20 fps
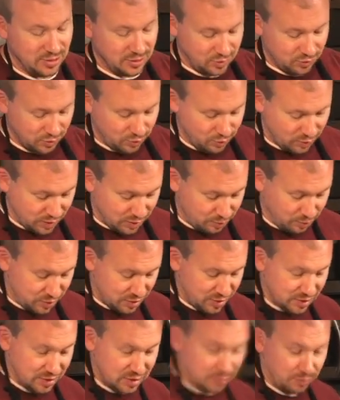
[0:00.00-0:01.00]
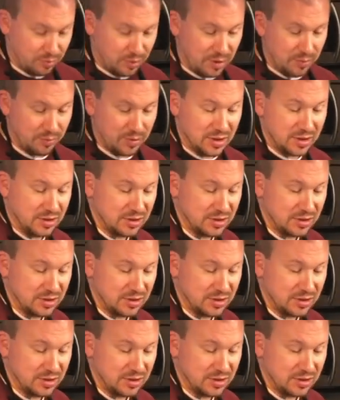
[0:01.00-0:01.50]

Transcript: Do we want to put in some pumpkin